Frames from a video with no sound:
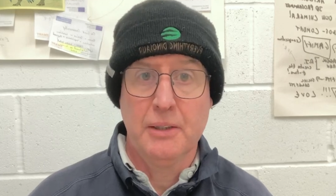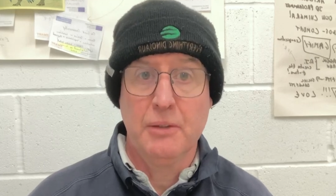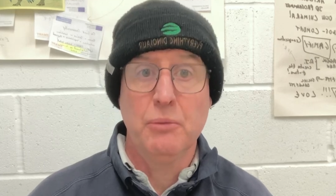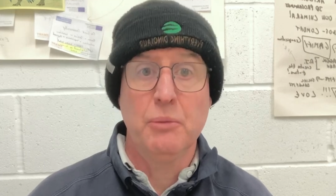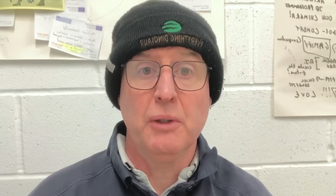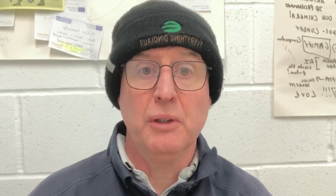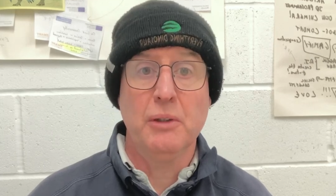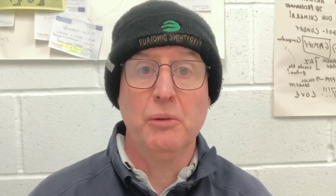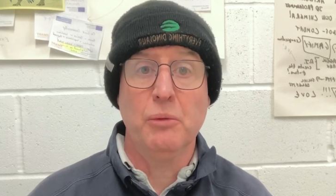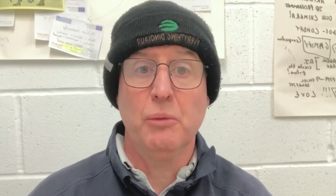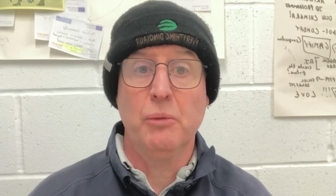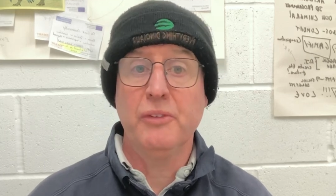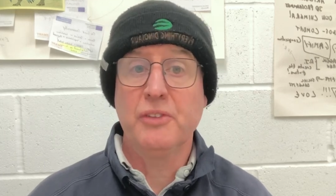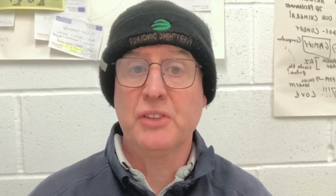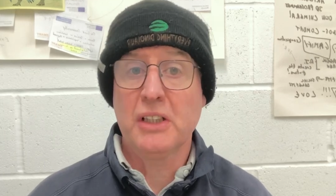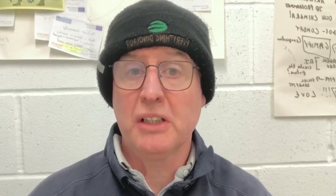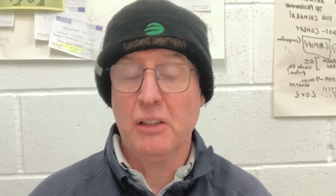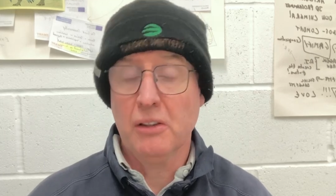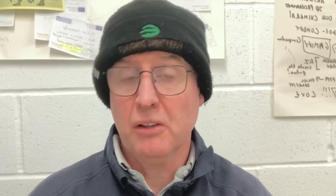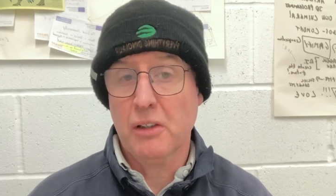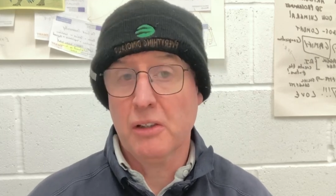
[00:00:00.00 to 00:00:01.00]
Well, we've
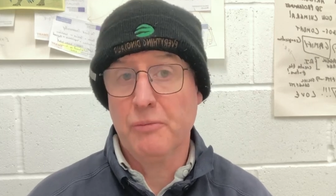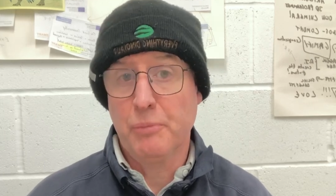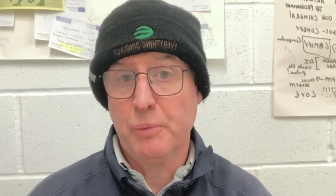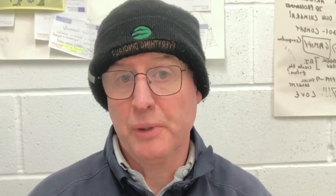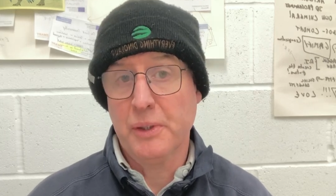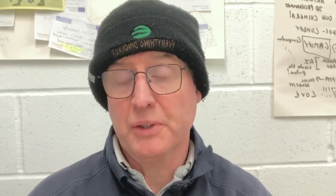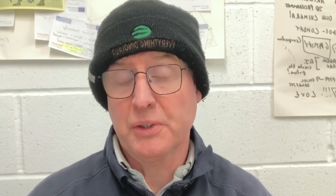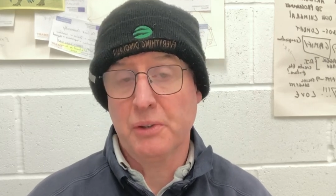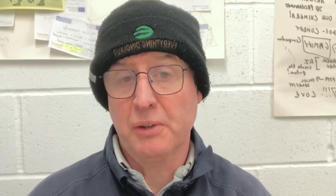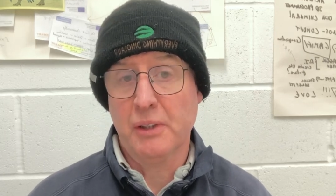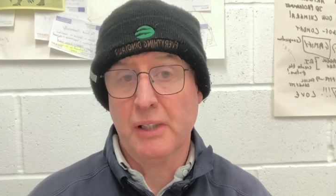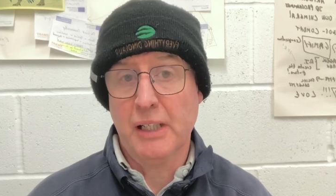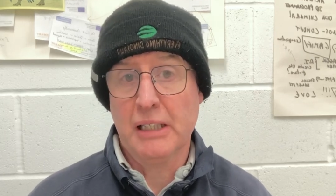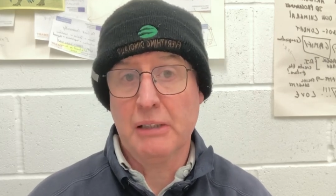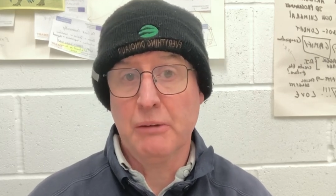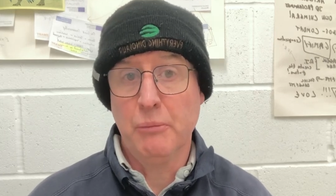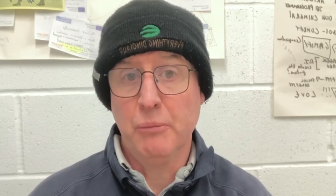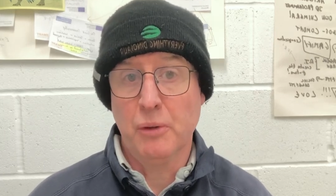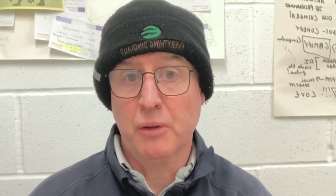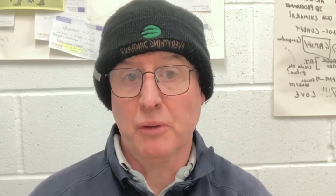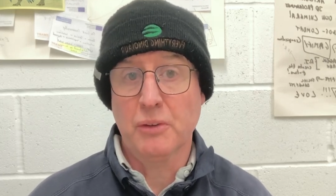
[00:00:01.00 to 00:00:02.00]
seen a lot of prehistoric
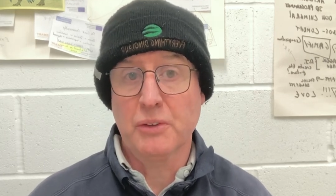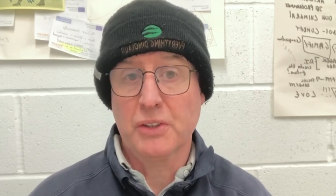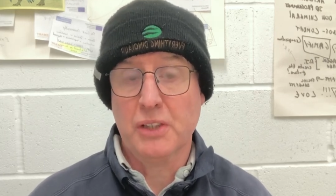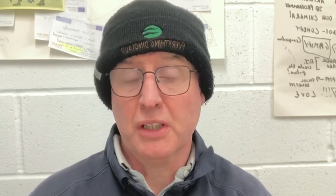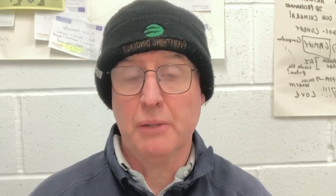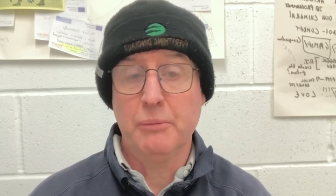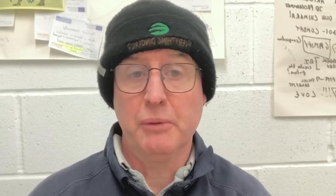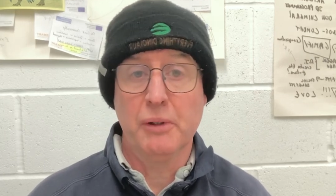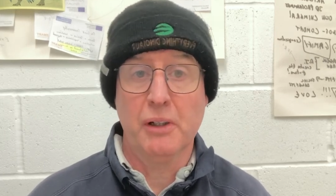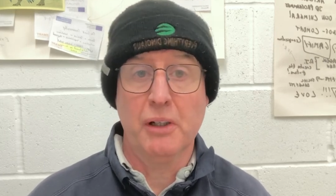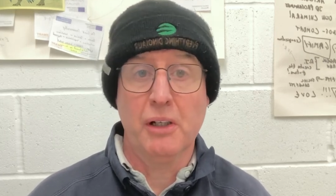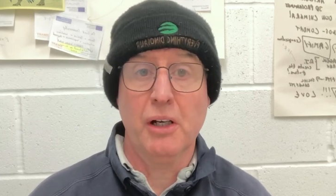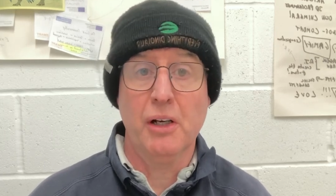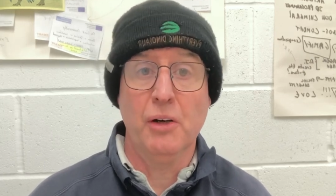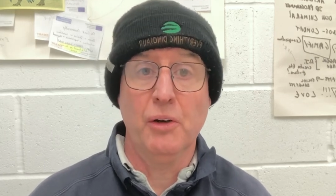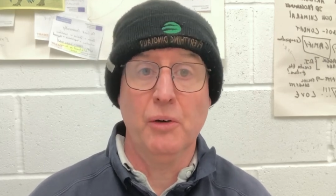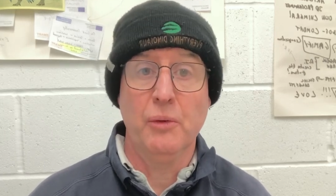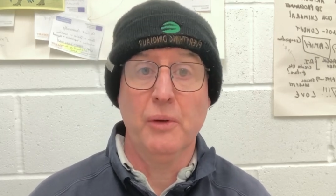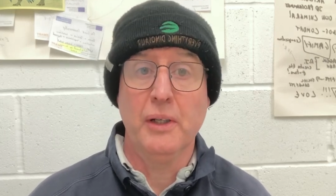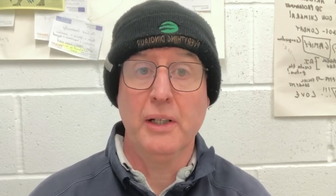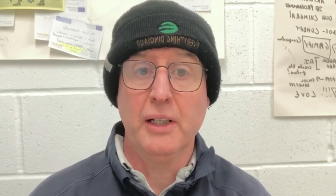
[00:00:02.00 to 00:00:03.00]
animal models come and
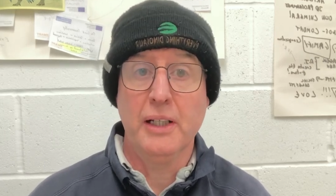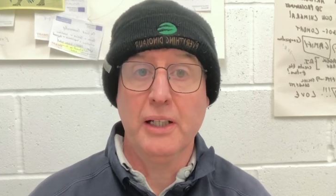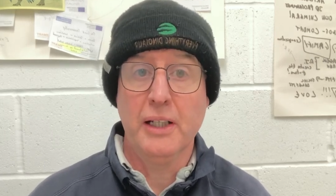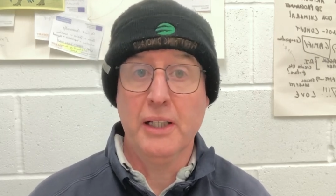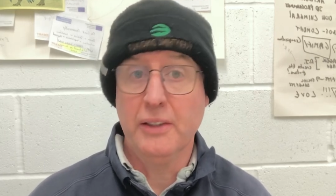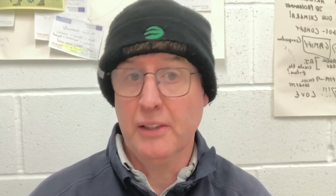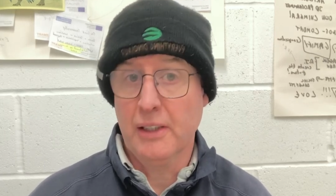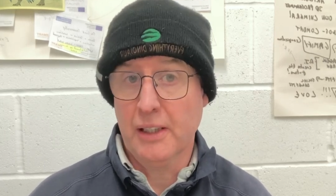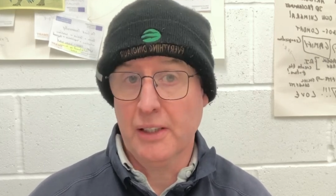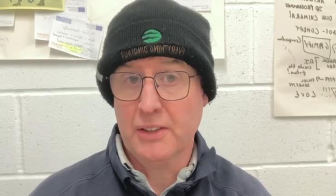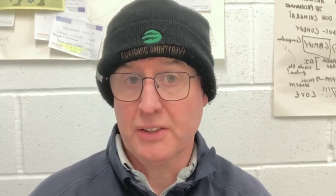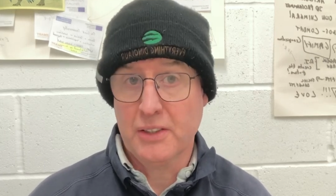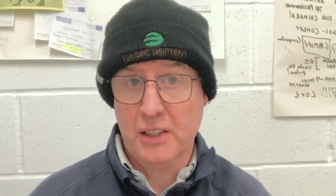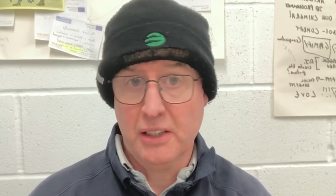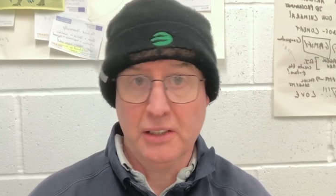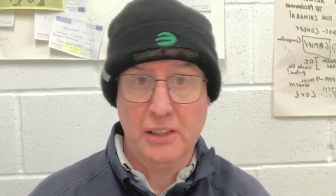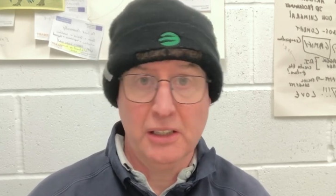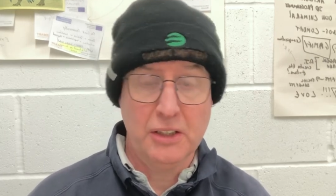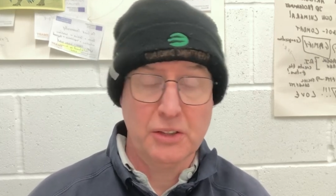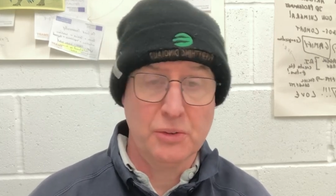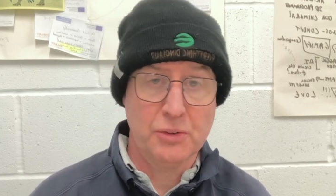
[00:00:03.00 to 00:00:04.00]
go in the last
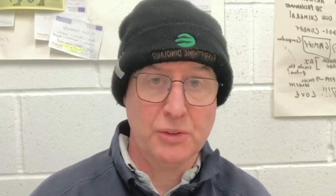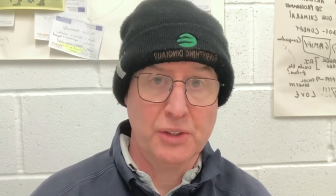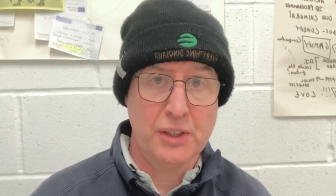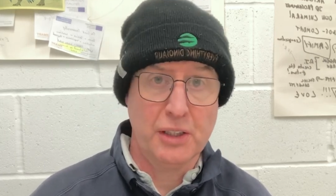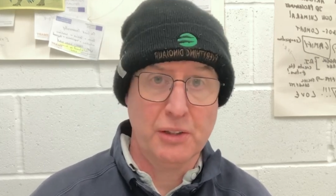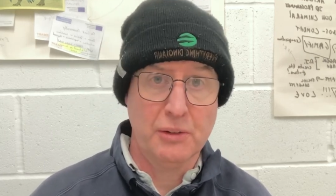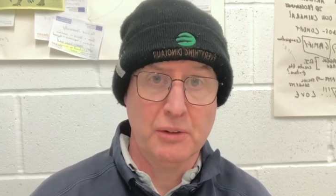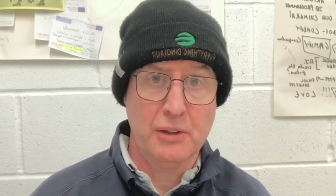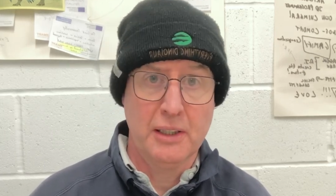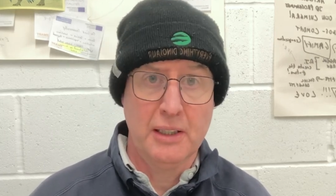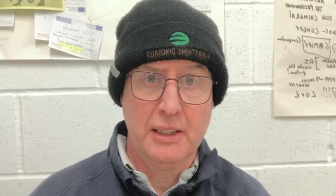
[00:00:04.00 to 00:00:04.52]
10 years or so,